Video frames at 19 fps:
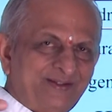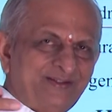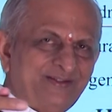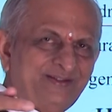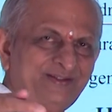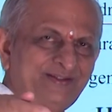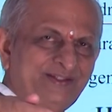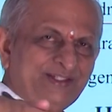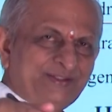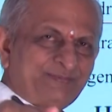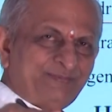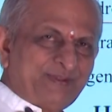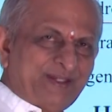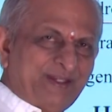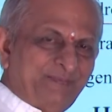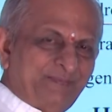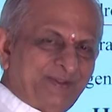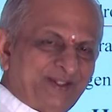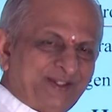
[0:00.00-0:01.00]
this
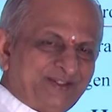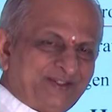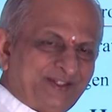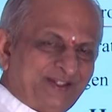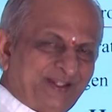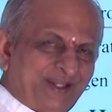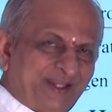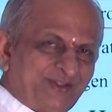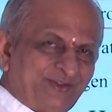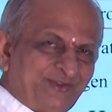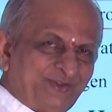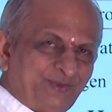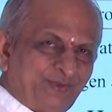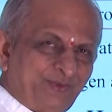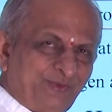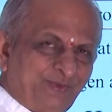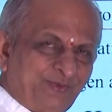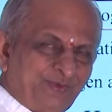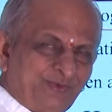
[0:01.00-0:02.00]
Prime Minister has
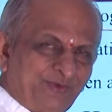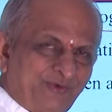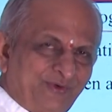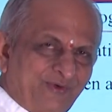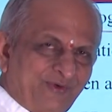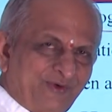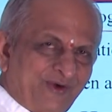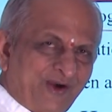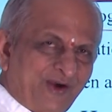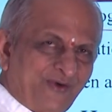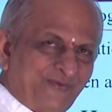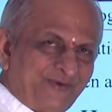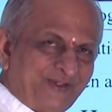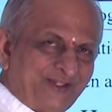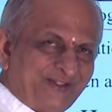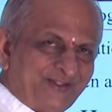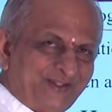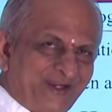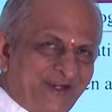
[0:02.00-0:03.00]
to offer
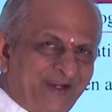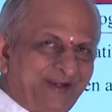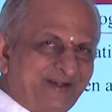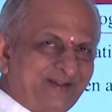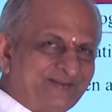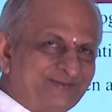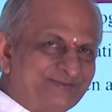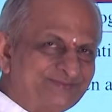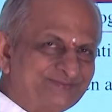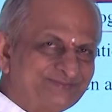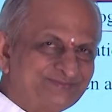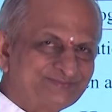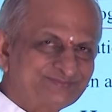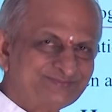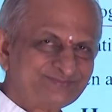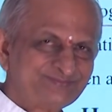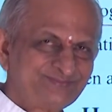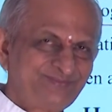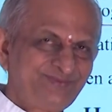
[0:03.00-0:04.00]
his hand.
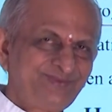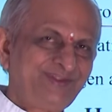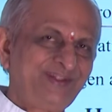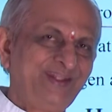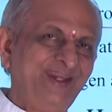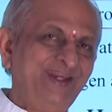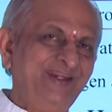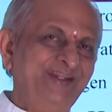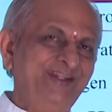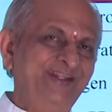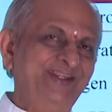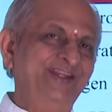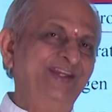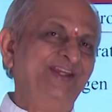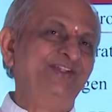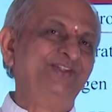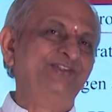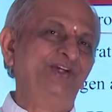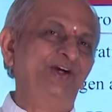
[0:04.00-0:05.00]
And he
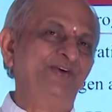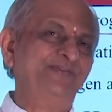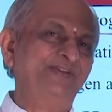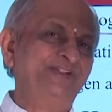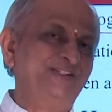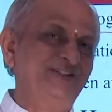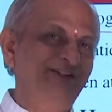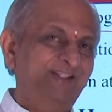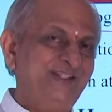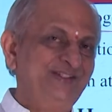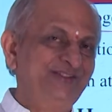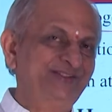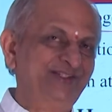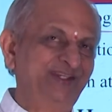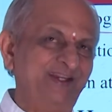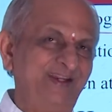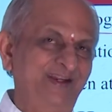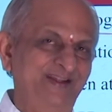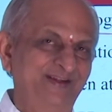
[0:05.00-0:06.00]
has to offer his
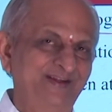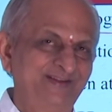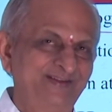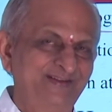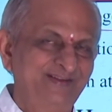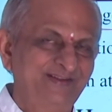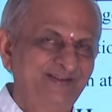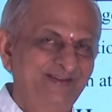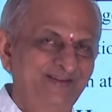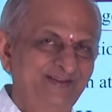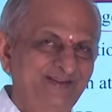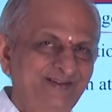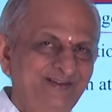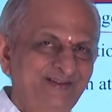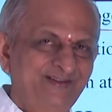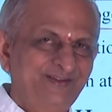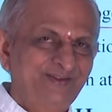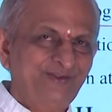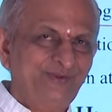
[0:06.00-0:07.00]
hand.
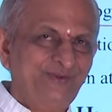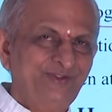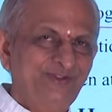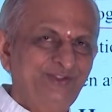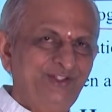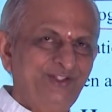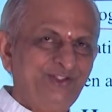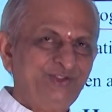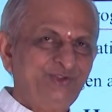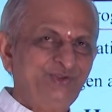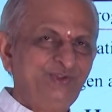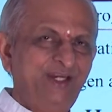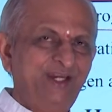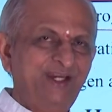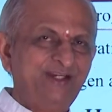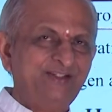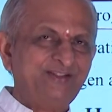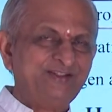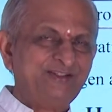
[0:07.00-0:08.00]
So when these two
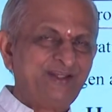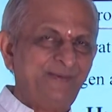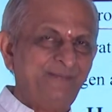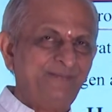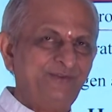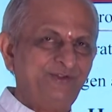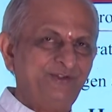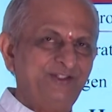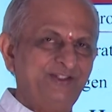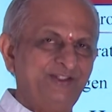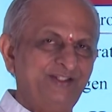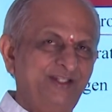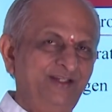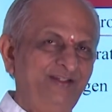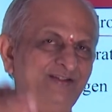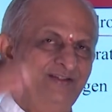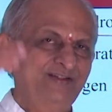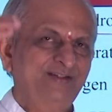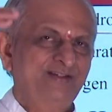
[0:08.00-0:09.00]
hands come
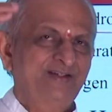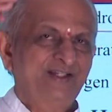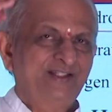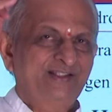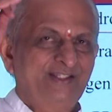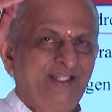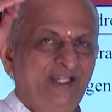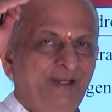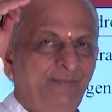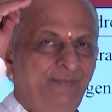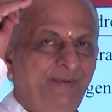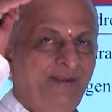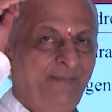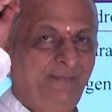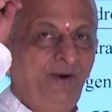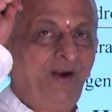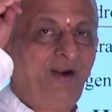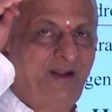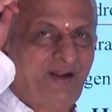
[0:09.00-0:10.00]
together, there will be a
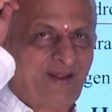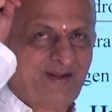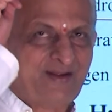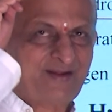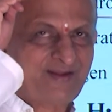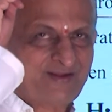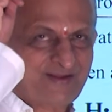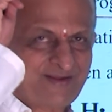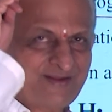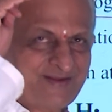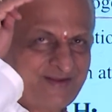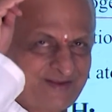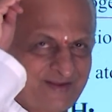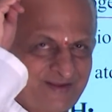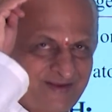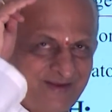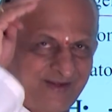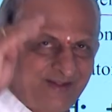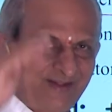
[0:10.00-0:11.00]
bond.
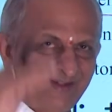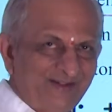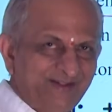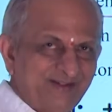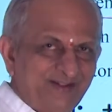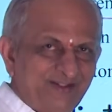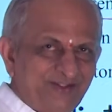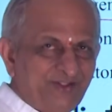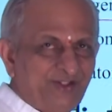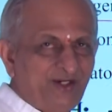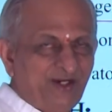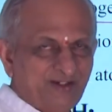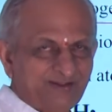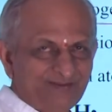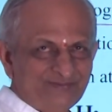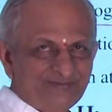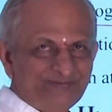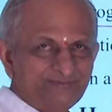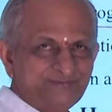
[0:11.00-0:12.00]
Is it
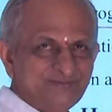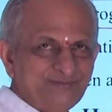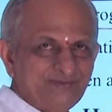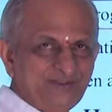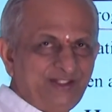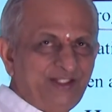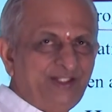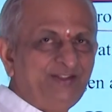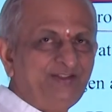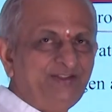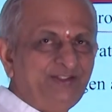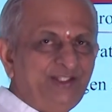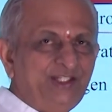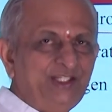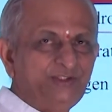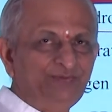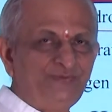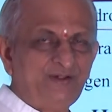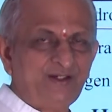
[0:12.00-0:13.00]
not? That is
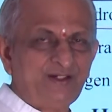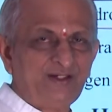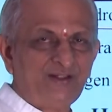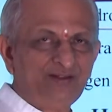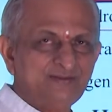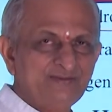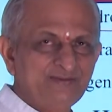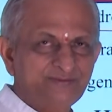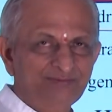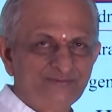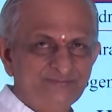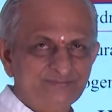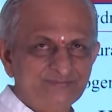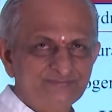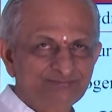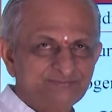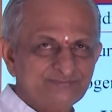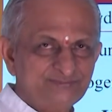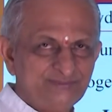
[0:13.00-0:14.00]
each for,
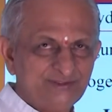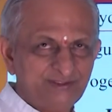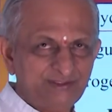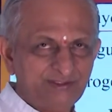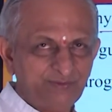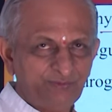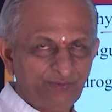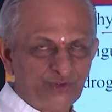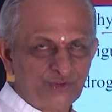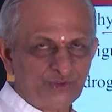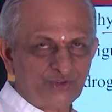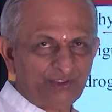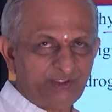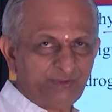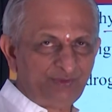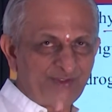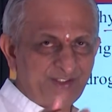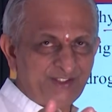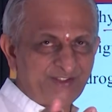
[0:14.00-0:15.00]
we should
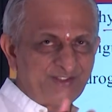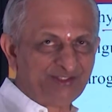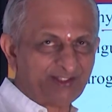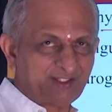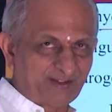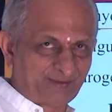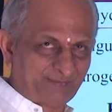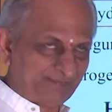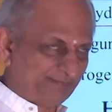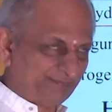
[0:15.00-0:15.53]
live each other